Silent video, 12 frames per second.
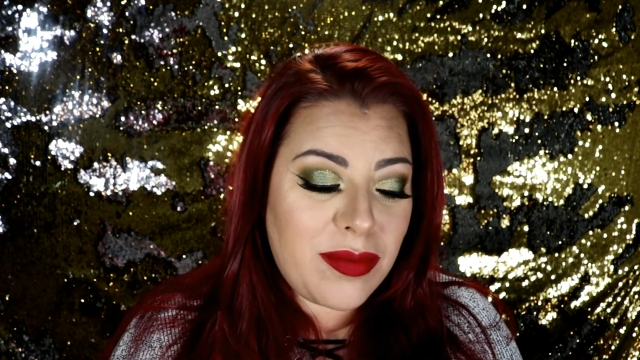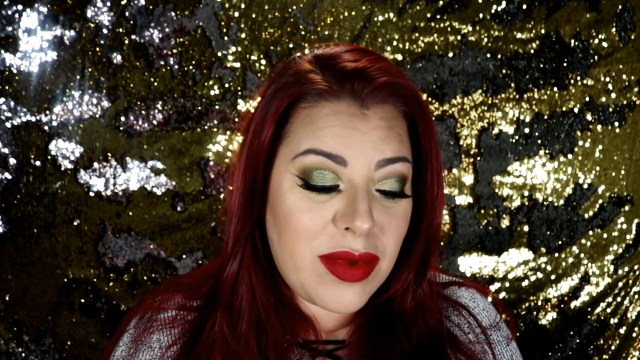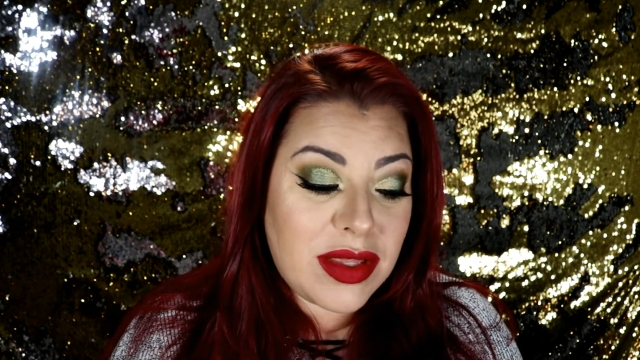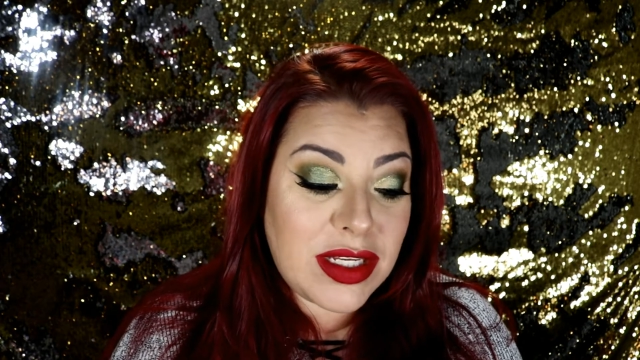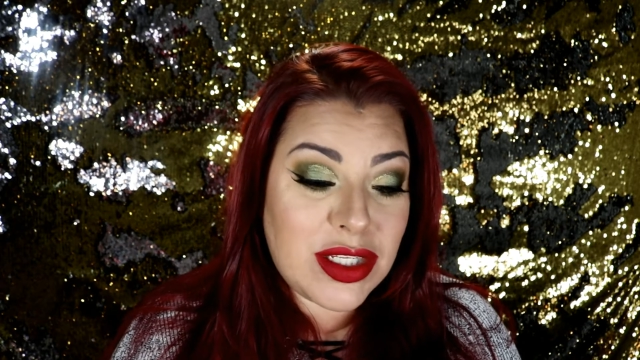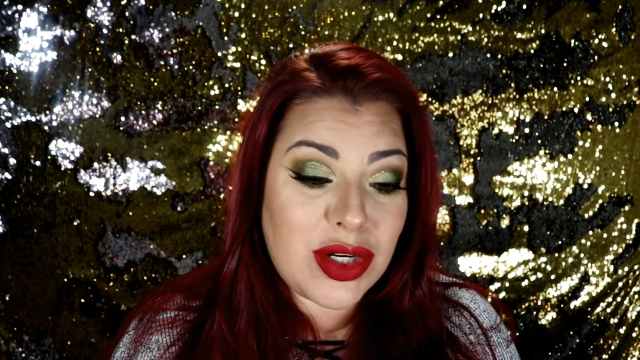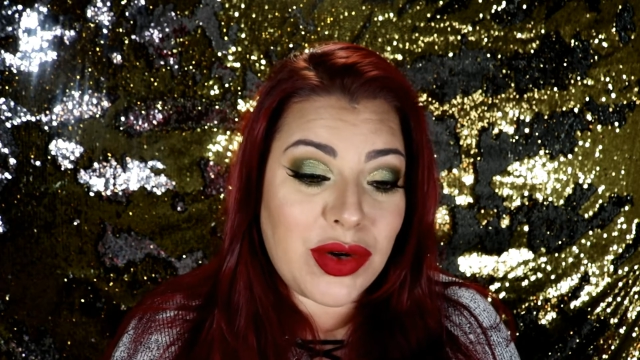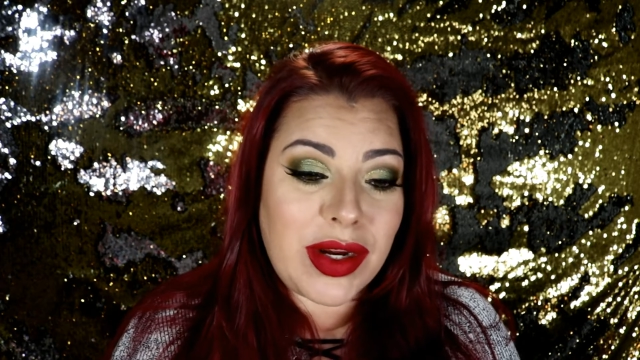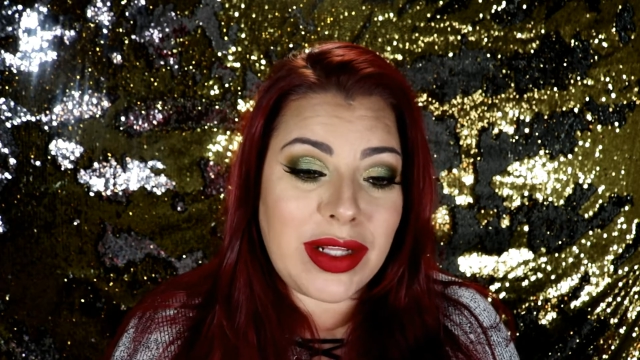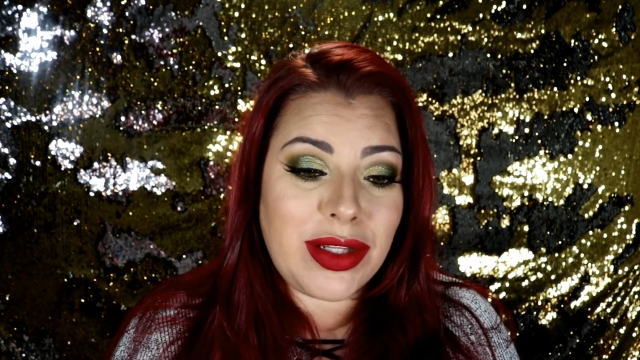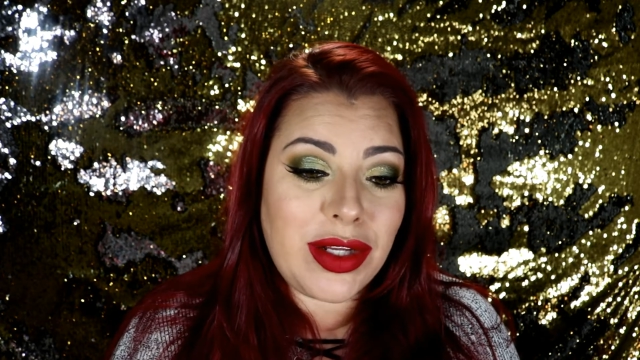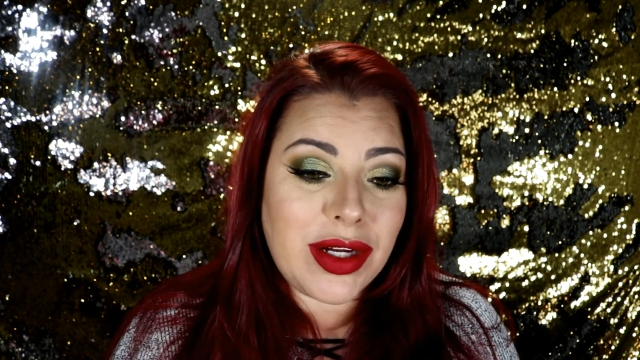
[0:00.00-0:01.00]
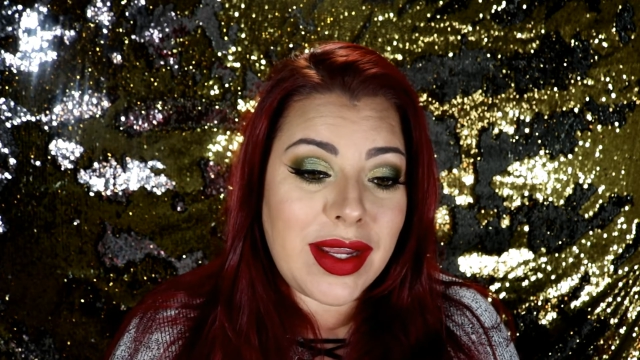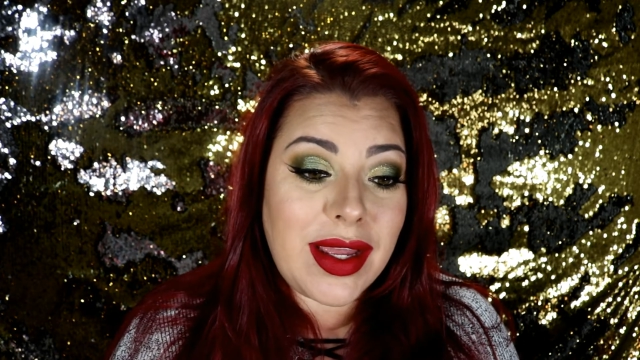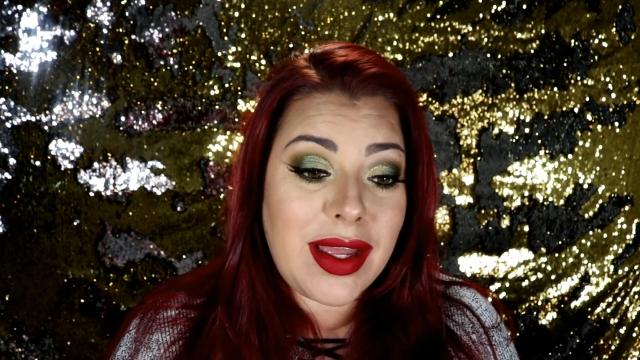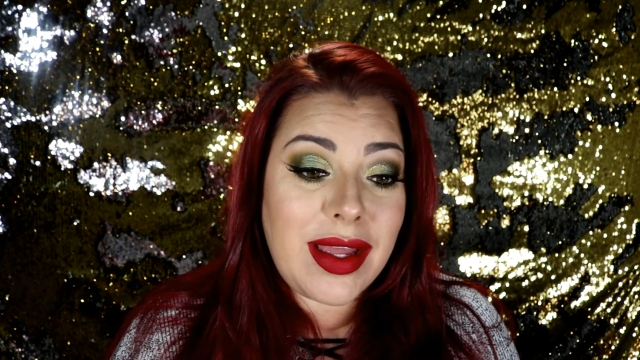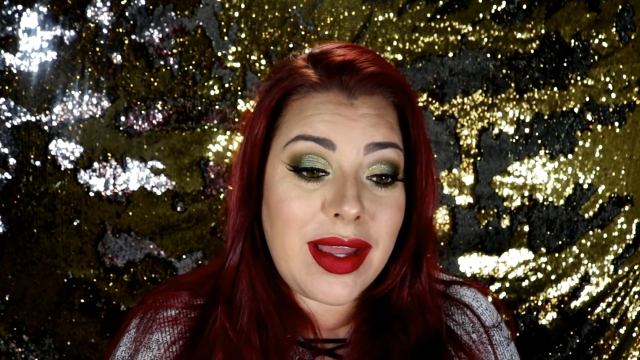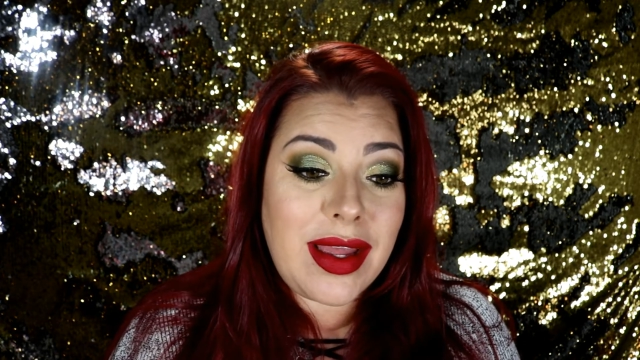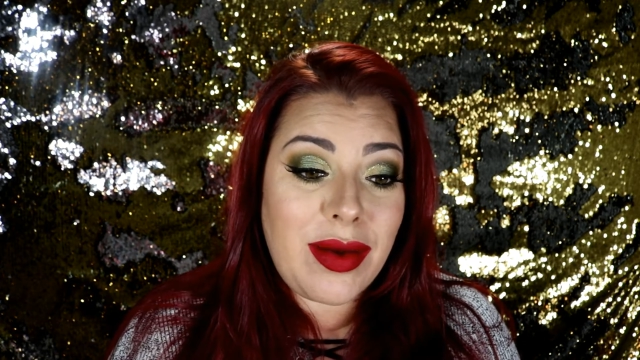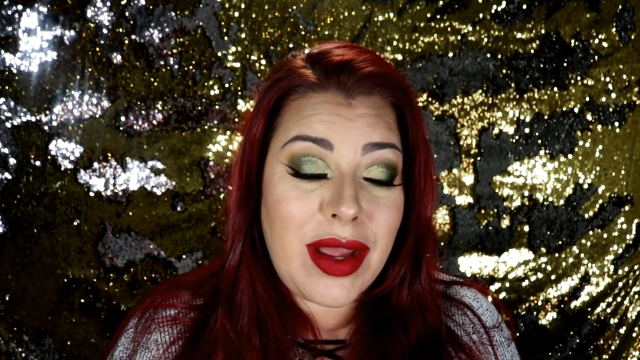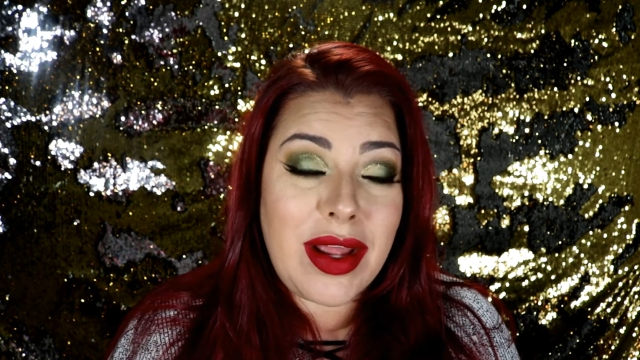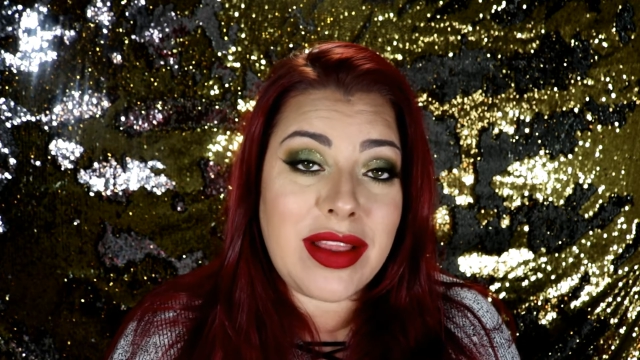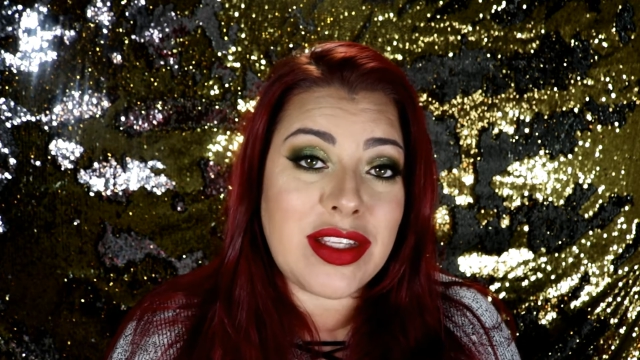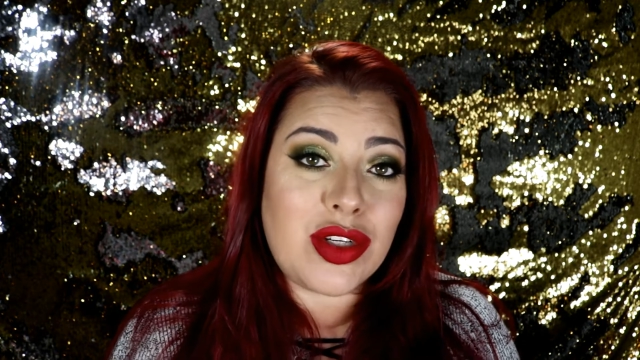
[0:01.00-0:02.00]
This green look,
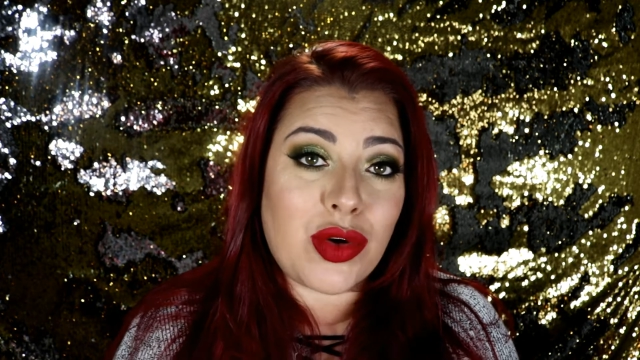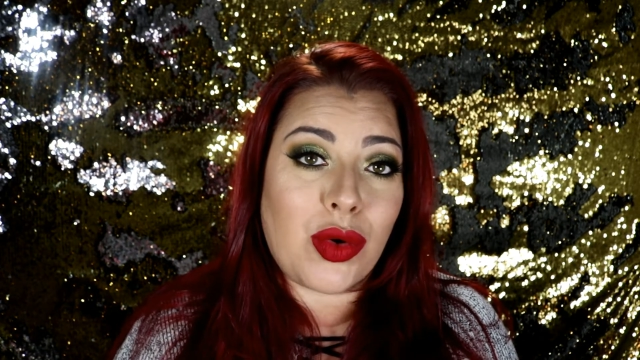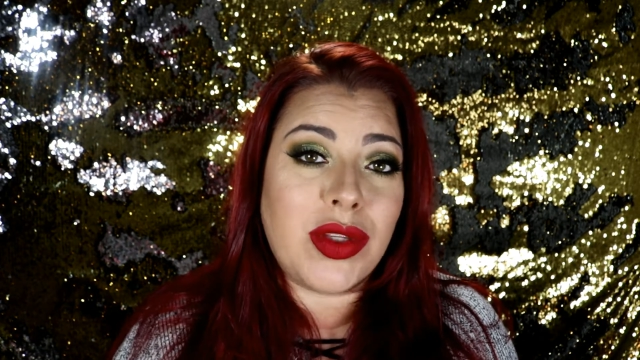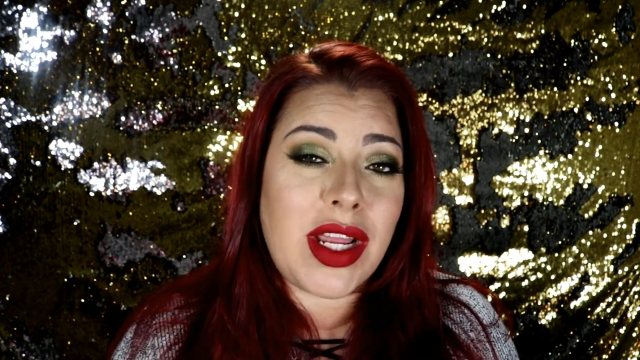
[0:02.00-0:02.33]
this gold